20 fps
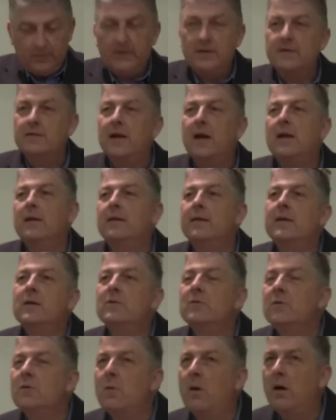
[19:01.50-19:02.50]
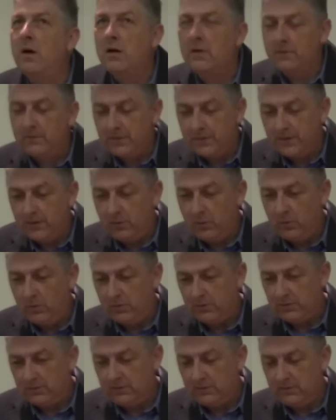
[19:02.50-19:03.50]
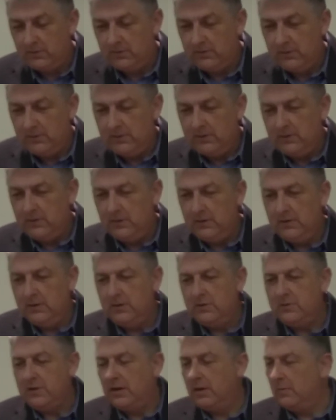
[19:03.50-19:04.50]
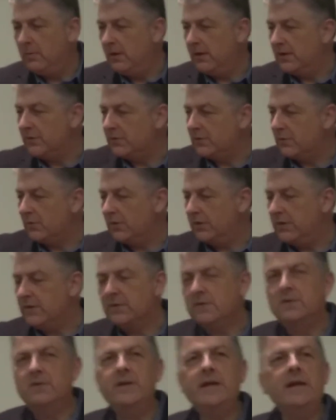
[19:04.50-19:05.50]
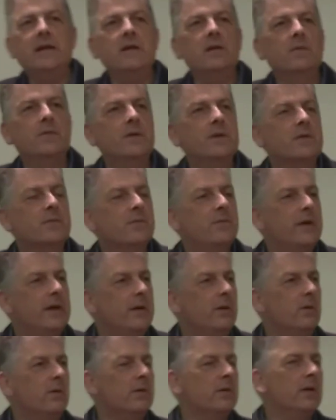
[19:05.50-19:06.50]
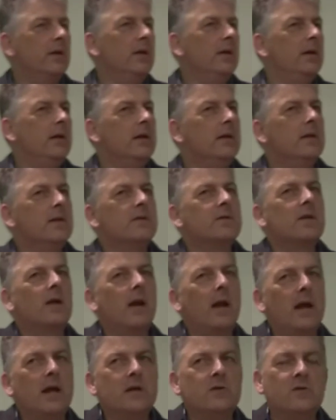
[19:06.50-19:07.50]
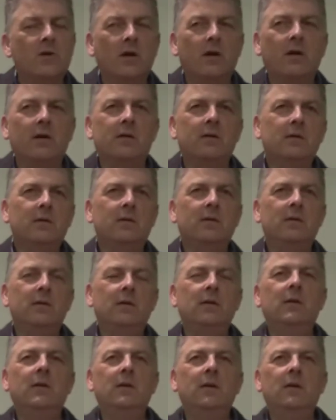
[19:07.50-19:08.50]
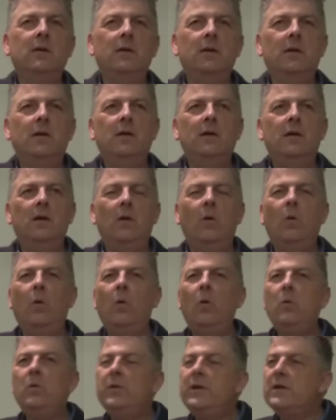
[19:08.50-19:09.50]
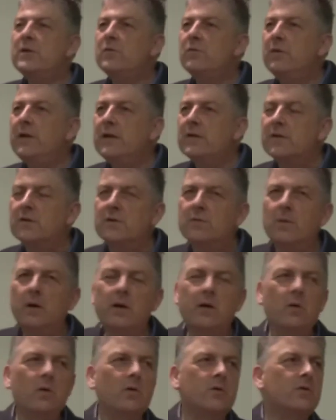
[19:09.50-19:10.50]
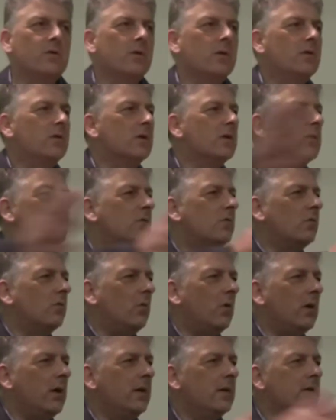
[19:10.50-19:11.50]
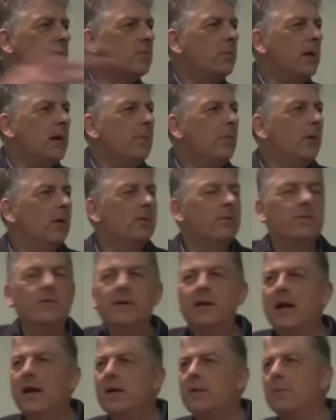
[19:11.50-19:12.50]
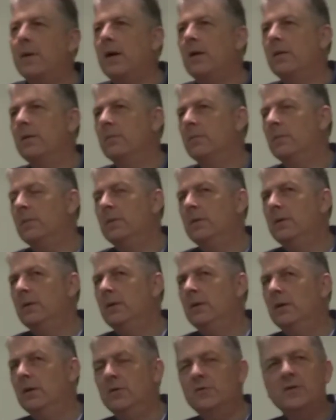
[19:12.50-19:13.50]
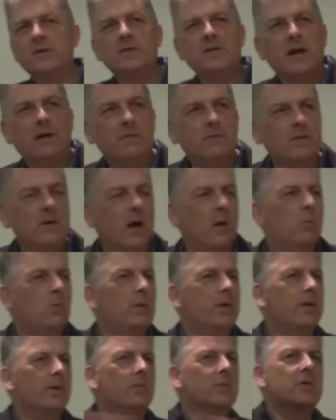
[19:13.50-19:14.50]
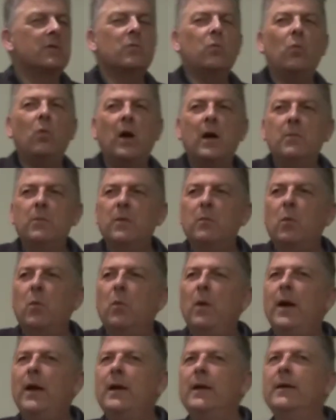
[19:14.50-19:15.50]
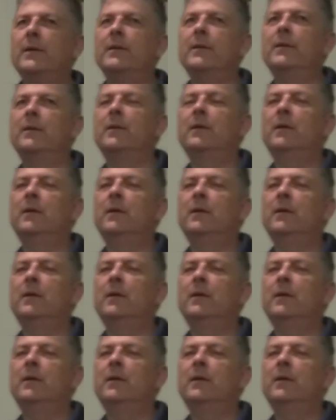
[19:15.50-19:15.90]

But is anything too hard for the Lord? Jeremiah's got his deed of this field in this clay jar. All these reasons why God should destroy this people and forget about them and just have done with them, just wipe them away.